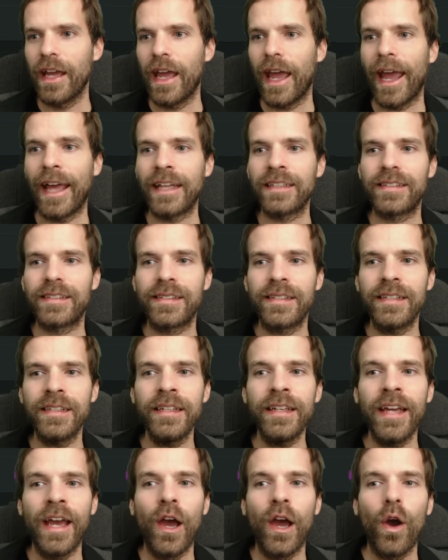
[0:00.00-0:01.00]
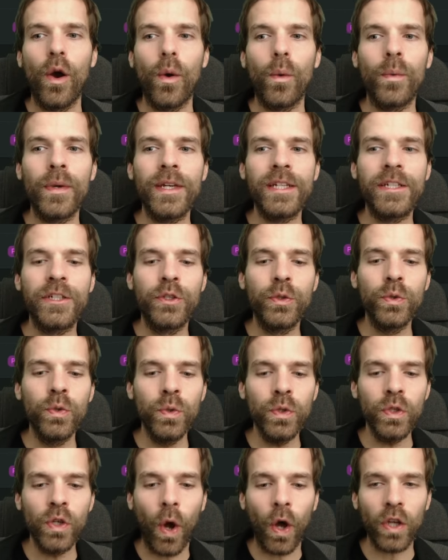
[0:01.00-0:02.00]
And see, we
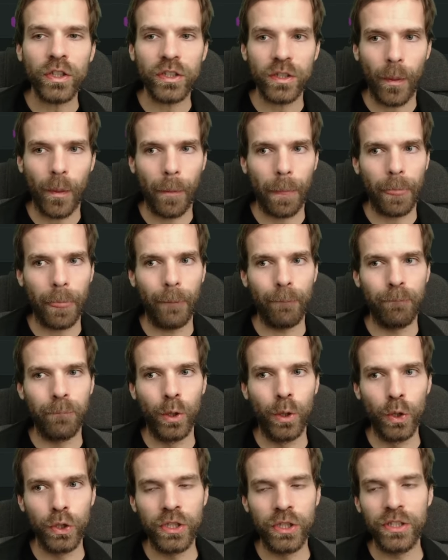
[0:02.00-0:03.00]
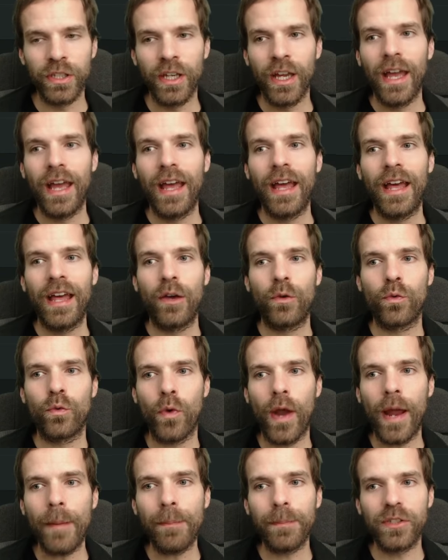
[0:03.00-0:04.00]
do not put
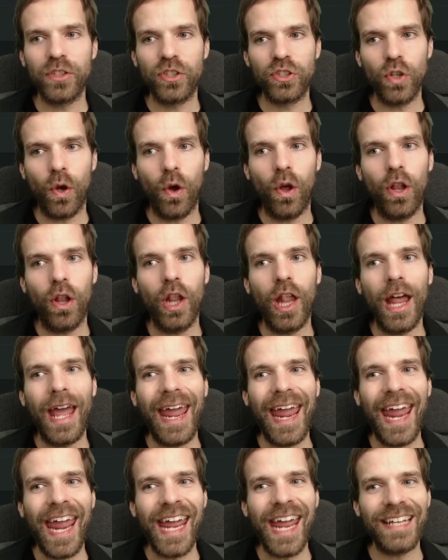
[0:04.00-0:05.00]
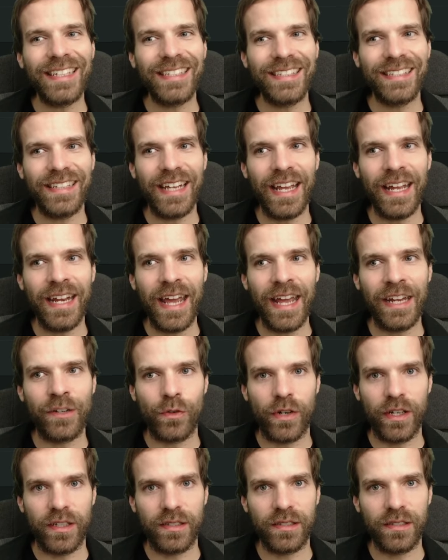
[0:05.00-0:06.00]
wrapped S O L as an
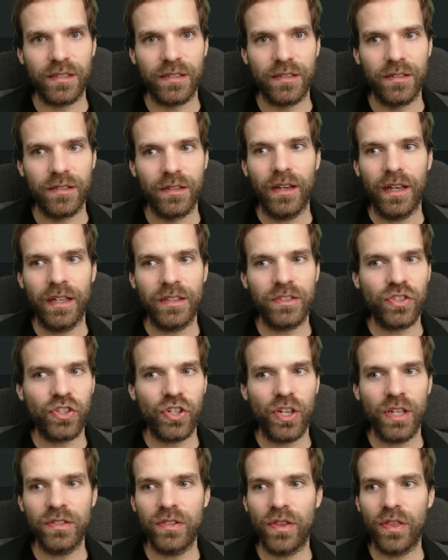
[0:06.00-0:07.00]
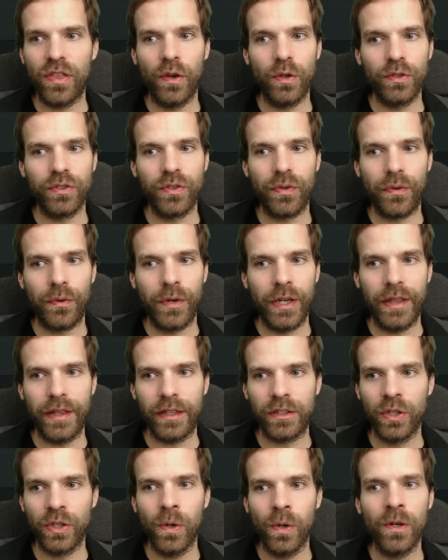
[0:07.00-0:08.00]
address. It's just those three,
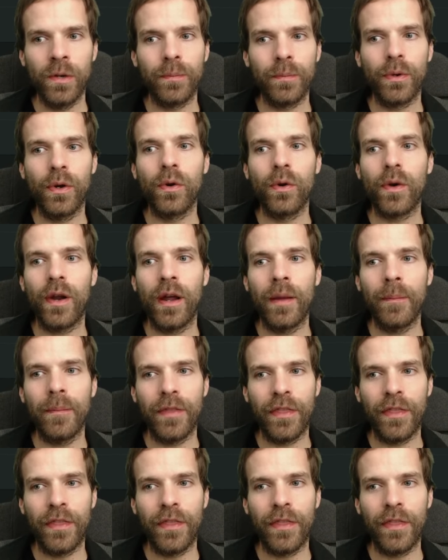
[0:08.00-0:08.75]
the token program,